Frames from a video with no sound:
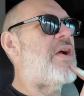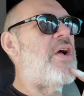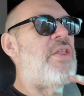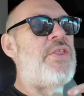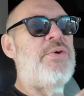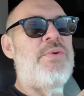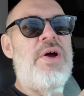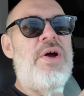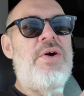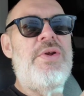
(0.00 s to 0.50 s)
on
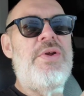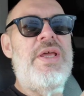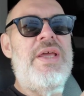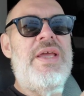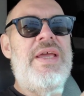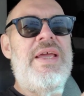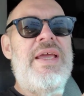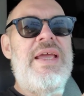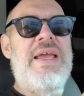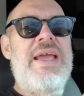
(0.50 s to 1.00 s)
the road,
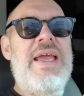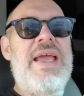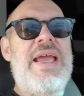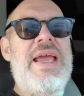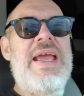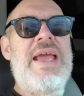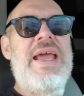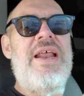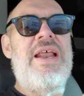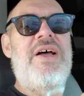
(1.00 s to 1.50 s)

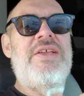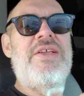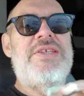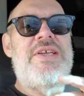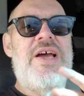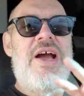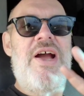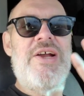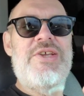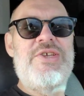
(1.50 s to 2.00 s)
and I'll
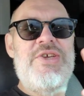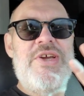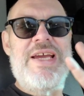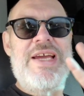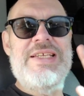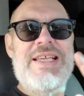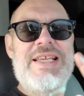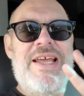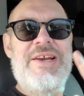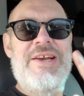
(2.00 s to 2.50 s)
talk to you
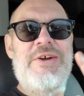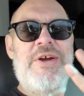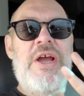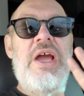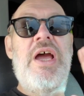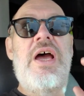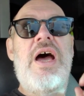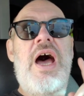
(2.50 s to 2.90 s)
guys later.